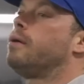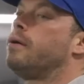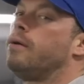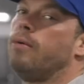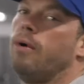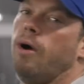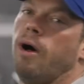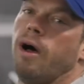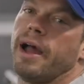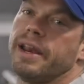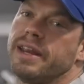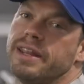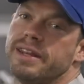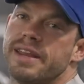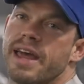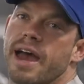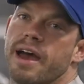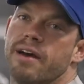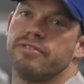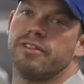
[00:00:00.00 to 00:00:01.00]
Well, I didn't
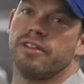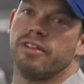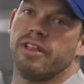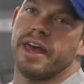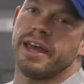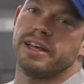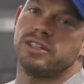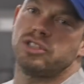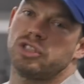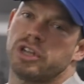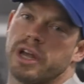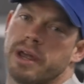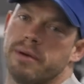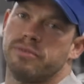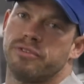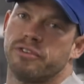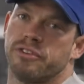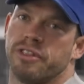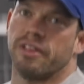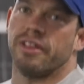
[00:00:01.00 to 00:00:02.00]
have the legs shaved
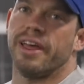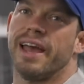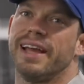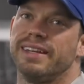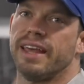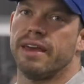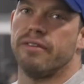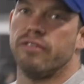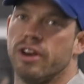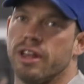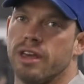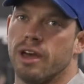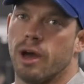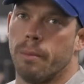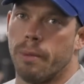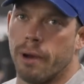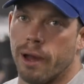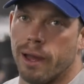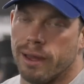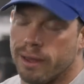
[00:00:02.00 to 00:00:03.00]
for the leg day video,
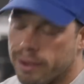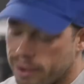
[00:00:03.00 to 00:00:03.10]
but